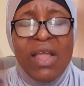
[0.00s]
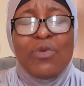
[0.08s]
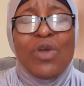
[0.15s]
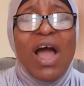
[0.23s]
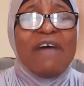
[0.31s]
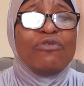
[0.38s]

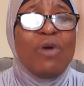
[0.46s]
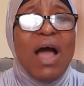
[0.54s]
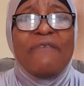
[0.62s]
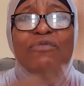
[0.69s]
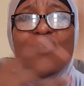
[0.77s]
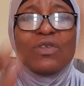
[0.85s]
we have to
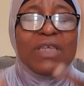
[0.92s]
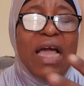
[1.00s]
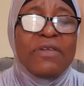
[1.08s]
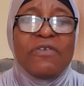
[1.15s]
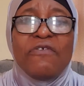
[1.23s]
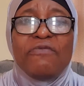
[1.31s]
have those
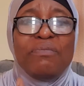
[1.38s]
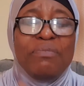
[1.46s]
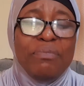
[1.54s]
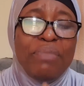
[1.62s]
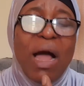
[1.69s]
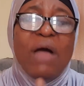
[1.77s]
kind of
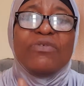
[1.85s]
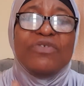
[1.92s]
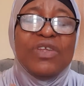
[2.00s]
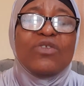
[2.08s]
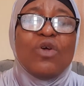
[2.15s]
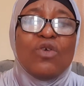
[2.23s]

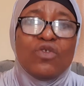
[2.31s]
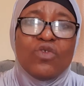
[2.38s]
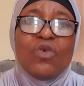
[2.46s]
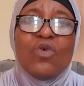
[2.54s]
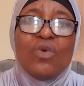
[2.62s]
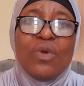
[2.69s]
boundaries
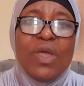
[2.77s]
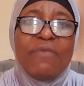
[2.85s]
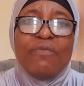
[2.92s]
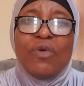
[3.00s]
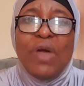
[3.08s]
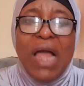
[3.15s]
also,
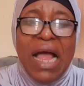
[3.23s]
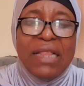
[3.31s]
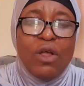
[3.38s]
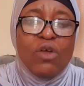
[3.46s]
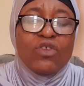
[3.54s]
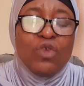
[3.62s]

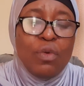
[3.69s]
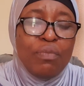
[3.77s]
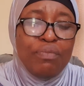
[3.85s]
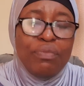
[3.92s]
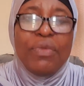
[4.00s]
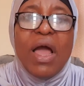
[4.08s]

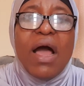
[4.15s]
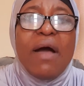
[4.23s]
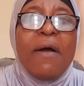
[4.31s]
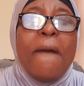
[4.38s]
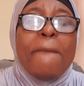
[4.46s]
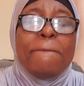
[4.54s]

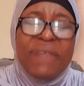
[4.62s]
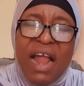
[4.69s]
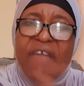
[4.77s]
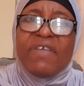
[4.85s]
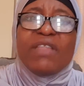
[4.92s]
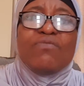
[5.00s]

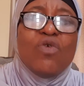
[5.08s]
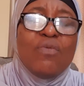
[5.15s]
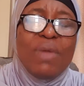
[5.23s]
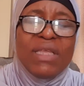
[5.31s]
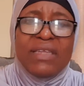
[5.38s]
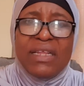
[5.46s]
private
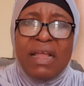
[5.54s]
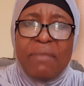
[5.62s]
moments that